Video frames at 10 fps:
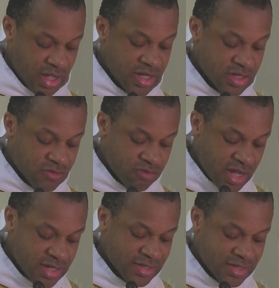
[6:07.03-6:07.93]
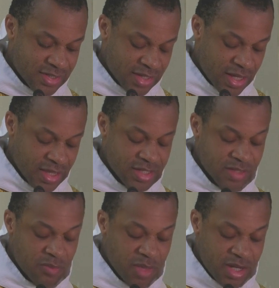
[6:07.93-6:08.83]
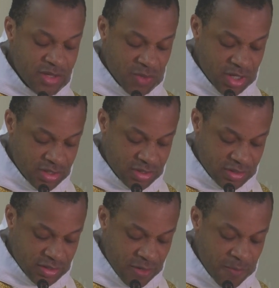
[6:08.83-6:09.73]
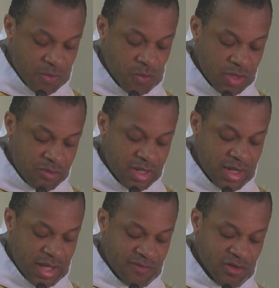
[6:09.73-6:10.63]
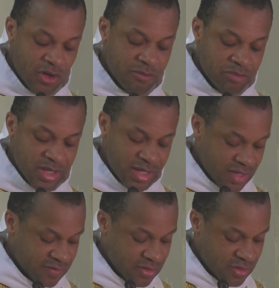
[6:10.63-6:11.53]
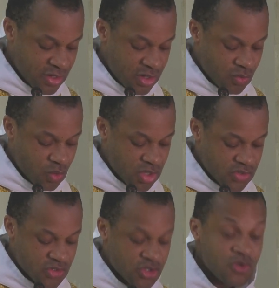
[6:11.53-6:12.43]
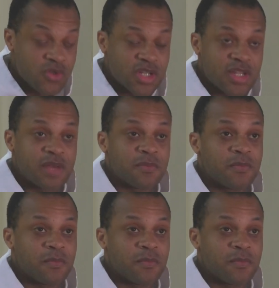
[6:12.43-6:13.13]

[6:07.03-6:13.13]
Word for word: And it's right to say that in many ways, women have not been given what's due to them.